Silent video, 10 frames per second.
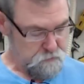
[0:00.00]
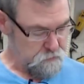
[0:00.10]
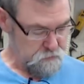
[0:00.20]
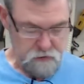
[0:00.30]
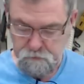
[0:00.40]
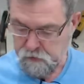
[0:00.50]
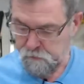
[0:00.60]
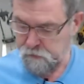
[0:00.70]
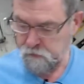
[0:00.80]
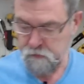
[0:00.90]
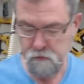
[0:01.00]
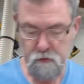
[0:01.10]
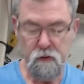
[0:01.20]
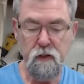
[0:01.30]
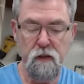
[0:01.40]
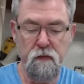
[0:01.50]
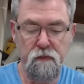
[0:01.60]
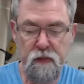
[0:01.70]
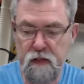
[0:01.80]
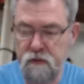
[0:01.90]
see it's come up.
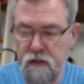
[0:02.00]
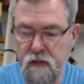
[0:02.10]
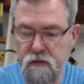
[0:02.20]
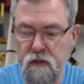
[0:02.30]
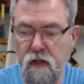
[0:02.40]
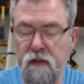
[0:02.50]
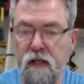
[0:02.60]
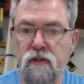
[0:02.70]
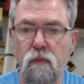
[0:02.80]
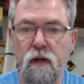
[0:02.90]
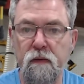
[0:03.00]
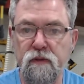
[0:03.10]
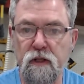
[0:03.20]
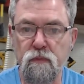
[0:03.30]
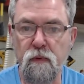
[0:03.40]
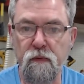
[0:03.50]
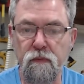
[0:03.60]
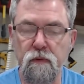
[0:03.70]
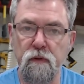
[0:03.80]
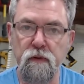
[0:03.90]
That's that side, that's the one I've just run
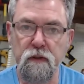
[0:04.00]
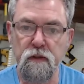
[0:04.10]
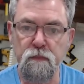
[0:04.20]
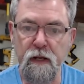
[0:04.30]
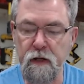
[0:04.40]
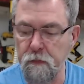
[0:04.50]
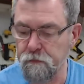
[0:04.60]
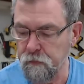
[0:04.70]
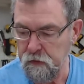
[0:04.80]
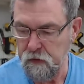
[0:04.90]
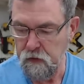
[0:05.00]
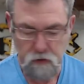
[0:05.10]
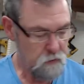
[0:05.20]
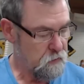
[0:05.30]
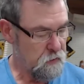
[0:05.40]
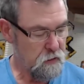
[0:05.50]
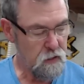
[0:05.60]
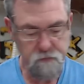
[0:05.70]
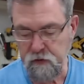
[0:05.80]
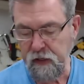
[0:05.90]
through the thickness planer.
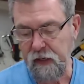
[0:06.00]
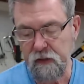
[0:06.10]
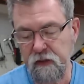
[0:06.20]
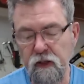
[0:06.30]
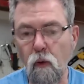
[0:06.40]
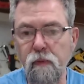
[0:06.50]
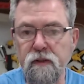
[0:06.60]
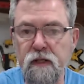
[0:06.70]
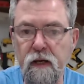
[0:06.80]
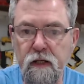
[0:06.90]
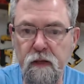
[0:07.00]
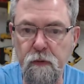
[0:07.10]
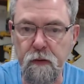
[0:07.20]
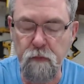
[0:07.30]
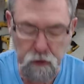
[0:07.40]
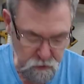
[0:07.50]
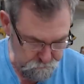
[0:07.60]
I've got a little bit down here, but I'm not